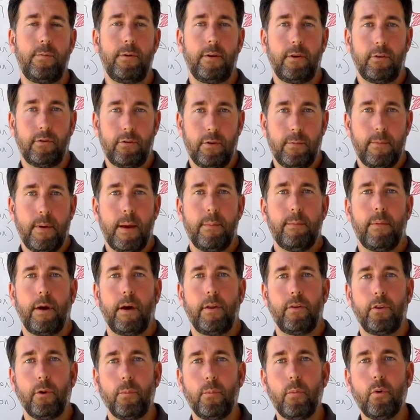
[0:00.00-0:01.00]
Because remember,
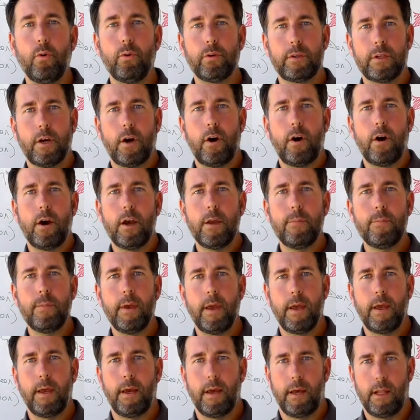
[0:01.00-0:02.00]
the more time
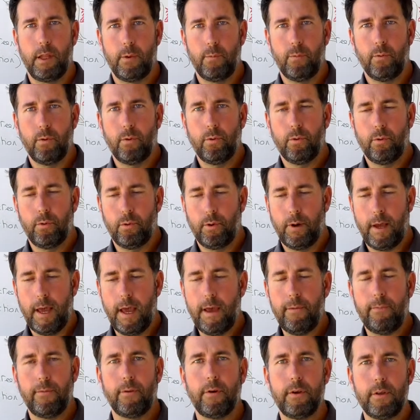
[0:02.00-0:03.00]
and the more
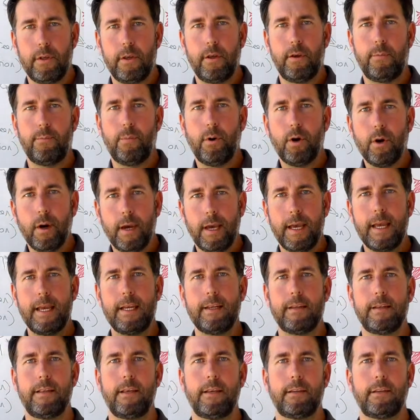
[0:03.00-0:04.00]
effort you put
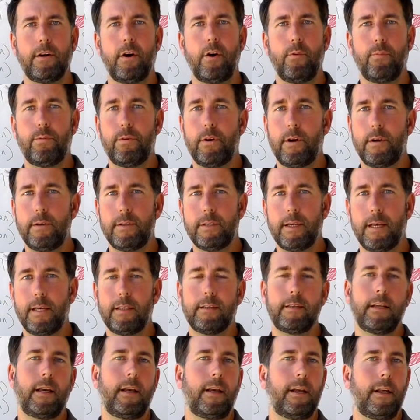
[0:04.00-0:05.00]
into this whole
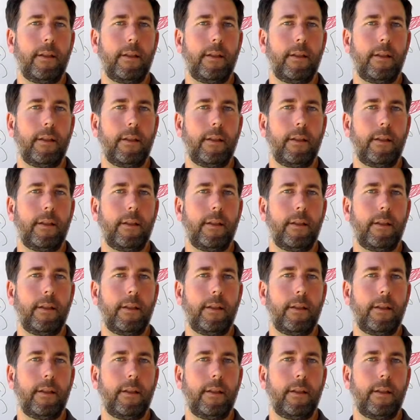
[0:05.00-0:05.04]
process,